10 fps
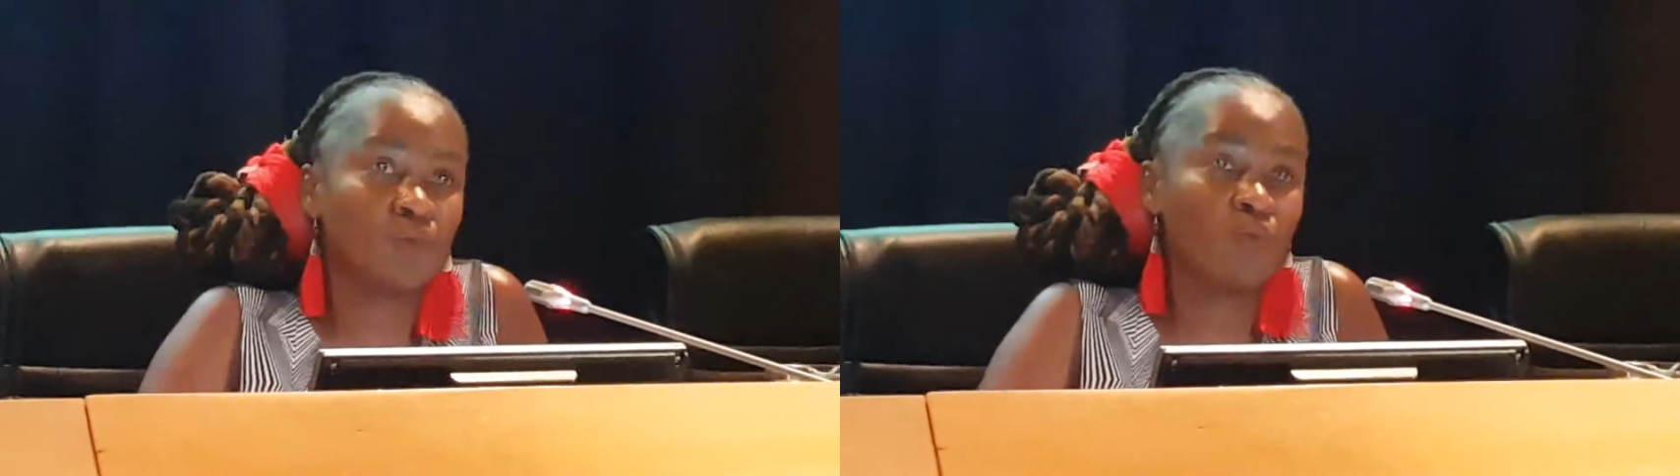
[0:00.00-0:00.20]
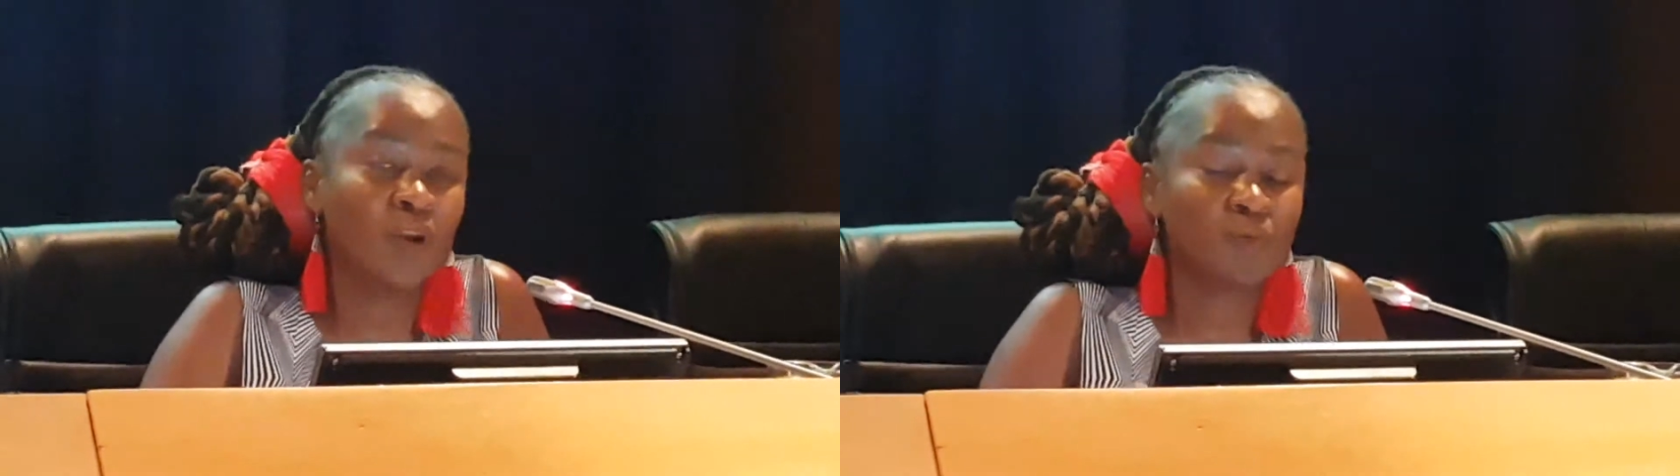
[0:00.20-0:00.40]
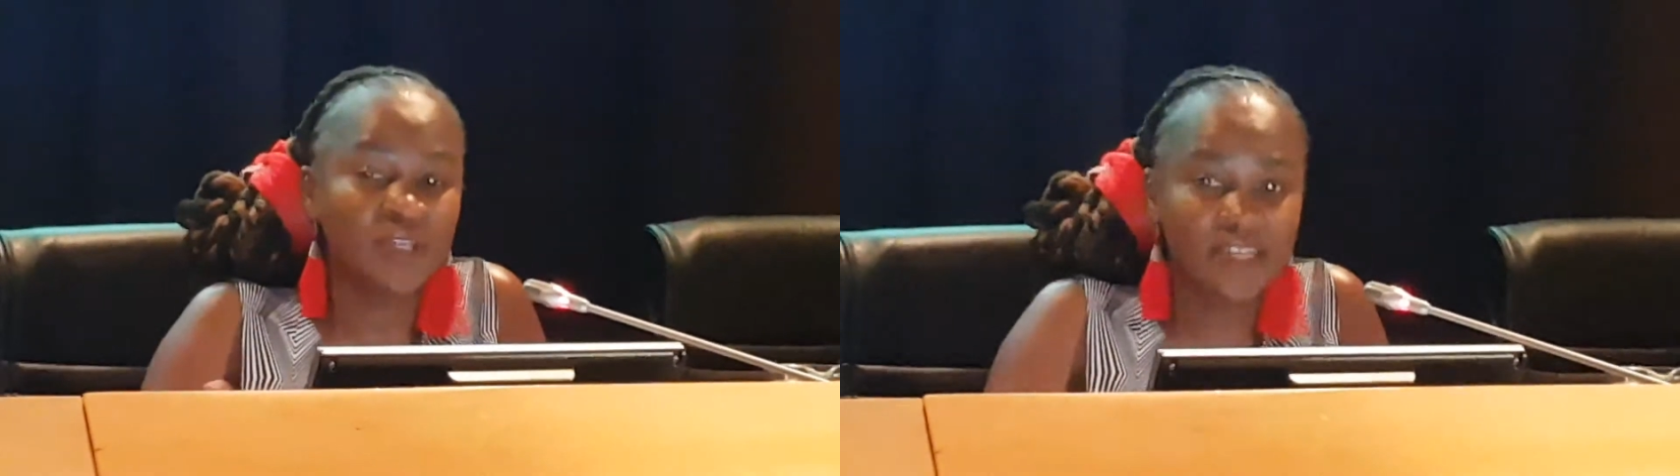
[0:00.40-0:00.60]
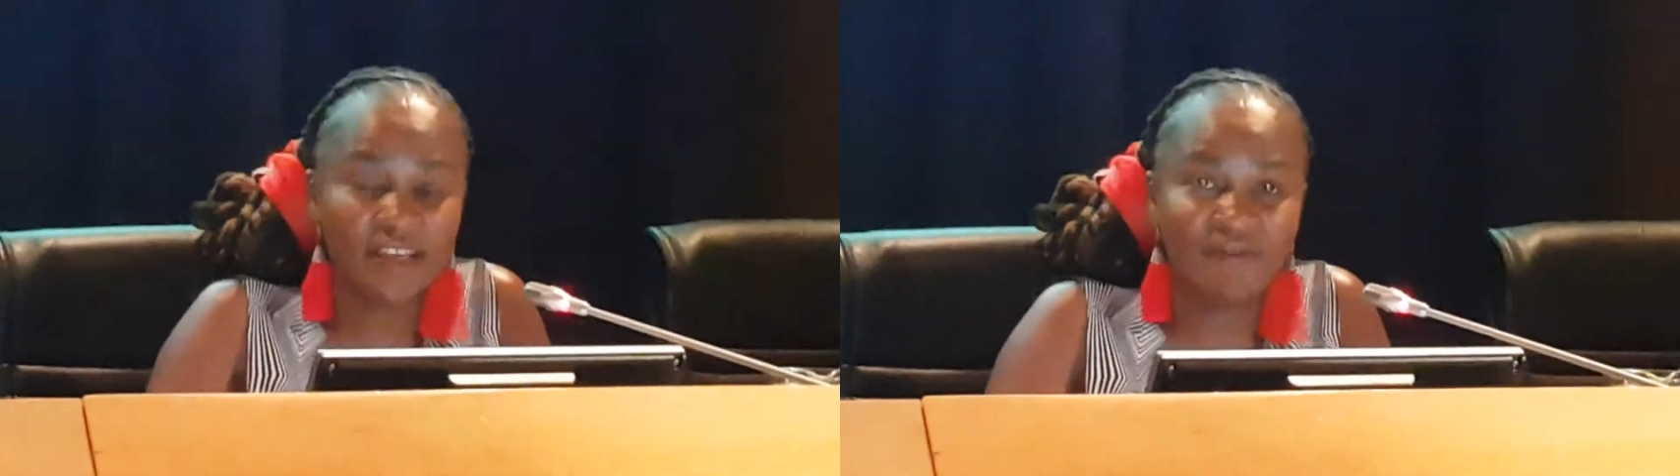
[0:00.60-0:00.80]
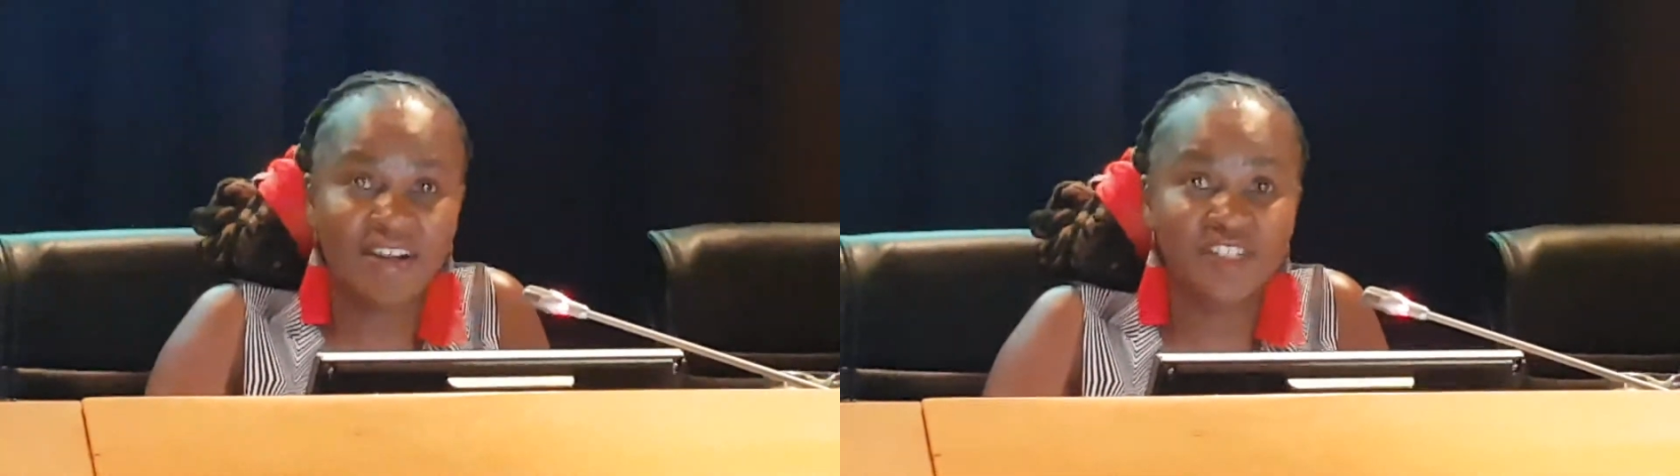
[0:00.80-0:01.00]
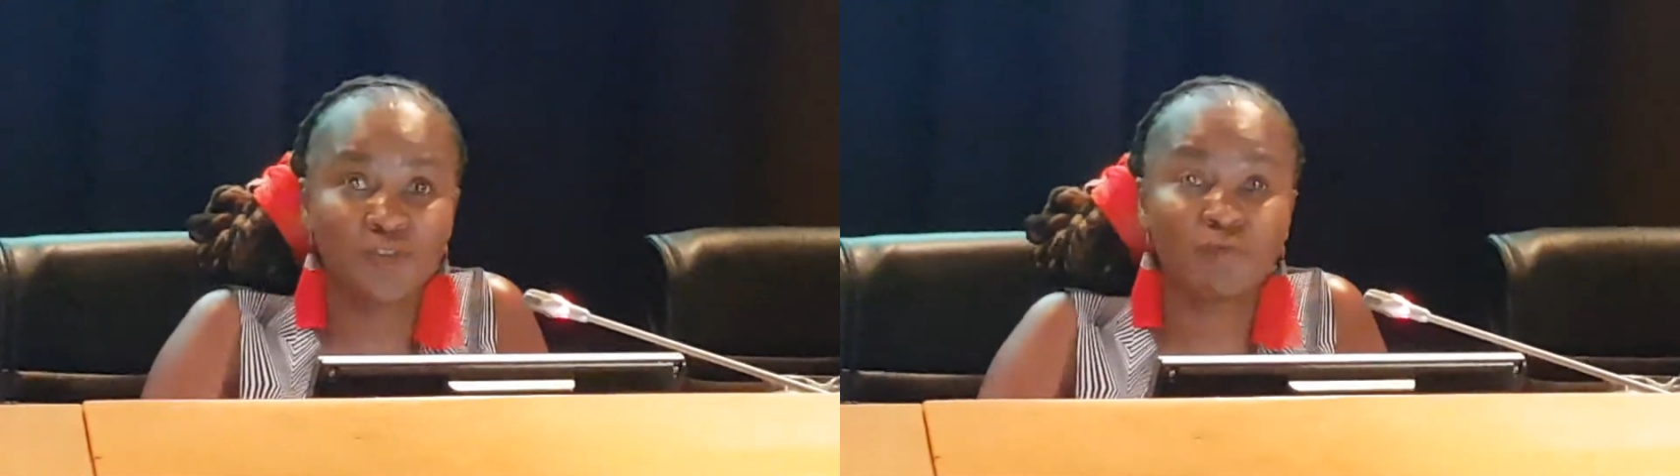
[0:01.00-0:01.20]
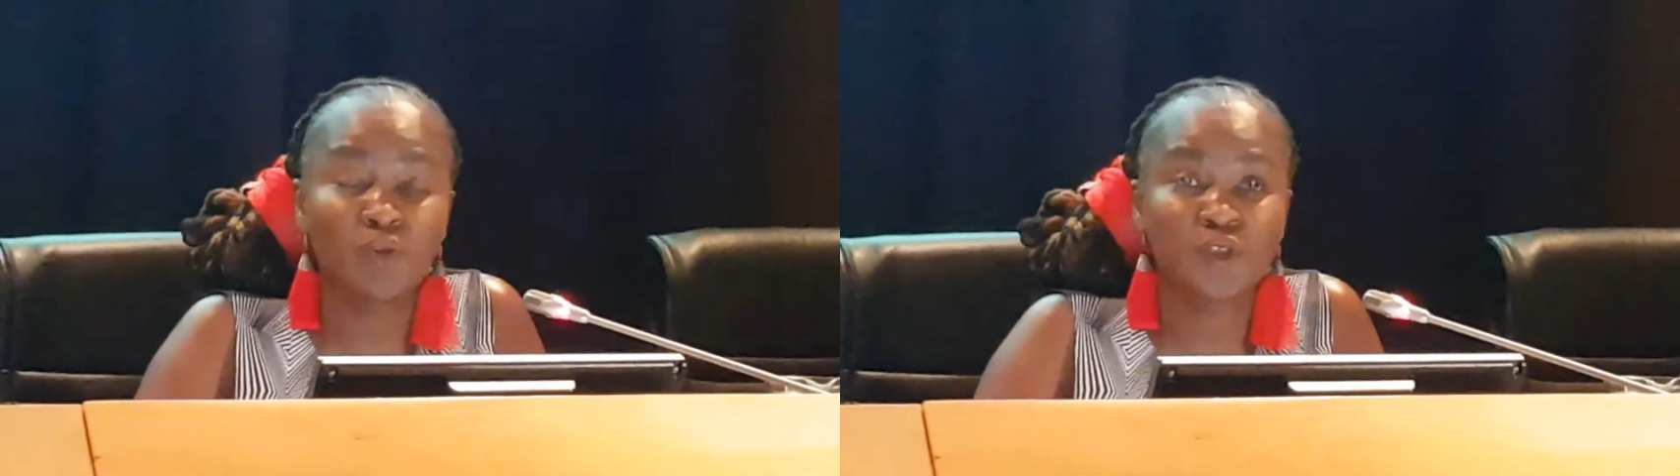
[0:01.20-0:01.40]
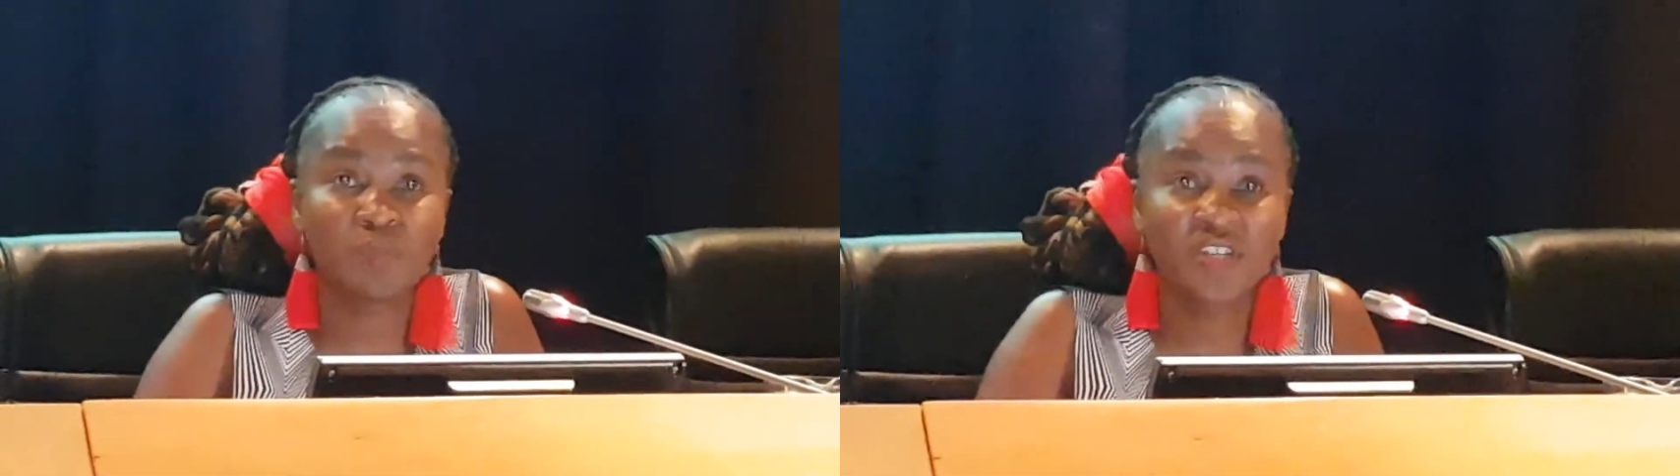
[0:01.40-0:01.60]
what we take advantage of most